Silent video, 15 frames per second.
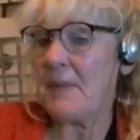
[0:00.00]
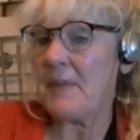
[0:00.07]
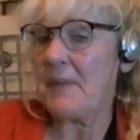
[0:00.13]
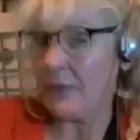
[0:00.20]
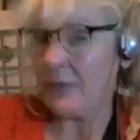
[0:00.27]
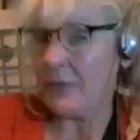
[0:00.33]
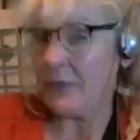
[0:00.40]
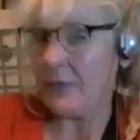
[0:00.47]

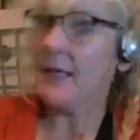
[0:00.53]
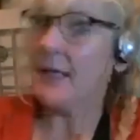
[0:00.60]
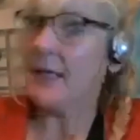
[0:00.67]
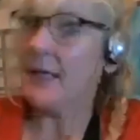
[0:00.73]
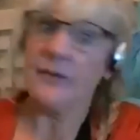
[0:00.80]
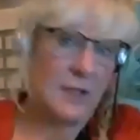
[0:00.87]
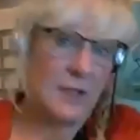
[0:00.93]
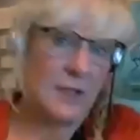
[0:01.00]

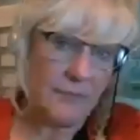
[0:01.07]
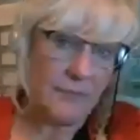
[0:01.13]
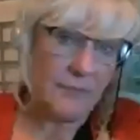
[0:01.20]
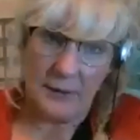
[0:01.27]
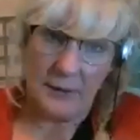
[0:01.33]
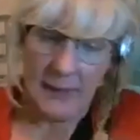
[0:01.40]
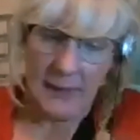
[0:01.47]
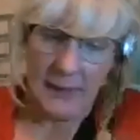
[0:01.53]
mathematics
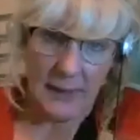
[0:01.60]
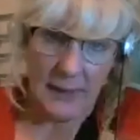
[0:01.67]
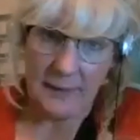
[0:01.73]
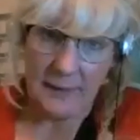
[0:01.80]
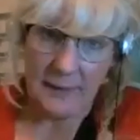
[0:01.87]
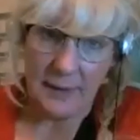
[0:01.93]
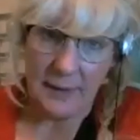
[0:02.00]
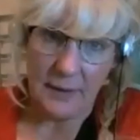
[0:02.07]
definitely in
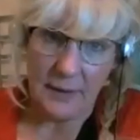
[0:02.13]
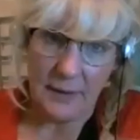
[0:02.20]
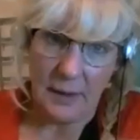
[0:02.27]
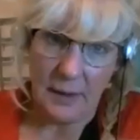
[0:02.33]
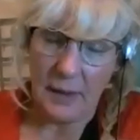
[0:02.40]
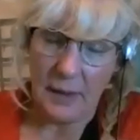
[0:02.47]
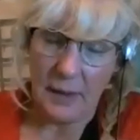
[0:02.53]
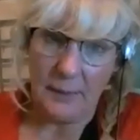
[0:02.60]
there.
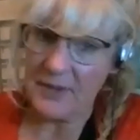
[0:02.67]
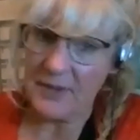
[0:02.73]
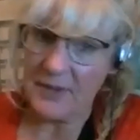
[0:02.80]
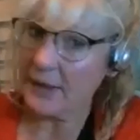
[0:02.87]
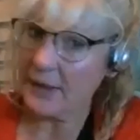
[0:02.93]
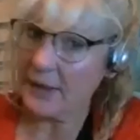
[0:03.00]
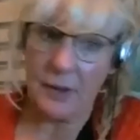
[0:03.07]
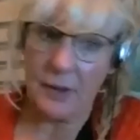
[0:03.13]

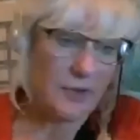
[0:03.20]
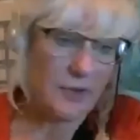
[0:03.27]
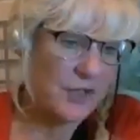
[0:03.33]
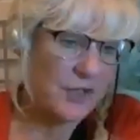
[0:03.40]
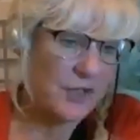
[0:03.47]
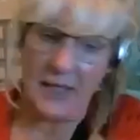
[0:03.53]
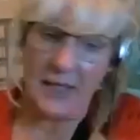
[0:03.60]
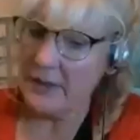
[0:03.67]

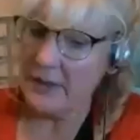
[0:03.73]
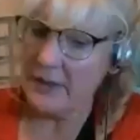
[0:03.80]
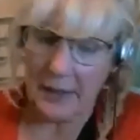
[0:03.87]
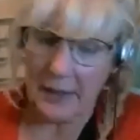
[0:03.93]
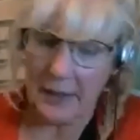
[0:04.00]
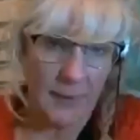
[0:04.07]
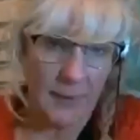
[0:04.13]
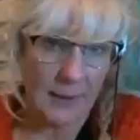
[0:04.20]
Technology,
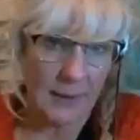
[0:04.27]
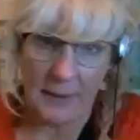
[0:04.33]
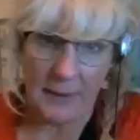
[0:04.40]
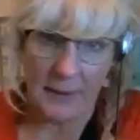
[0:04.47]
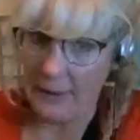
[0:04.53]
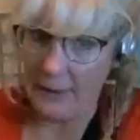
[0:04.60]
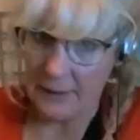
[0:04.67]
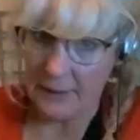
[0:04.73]
anytime I can
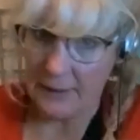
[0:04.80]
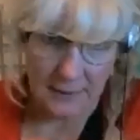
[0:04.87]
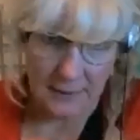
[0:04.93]
get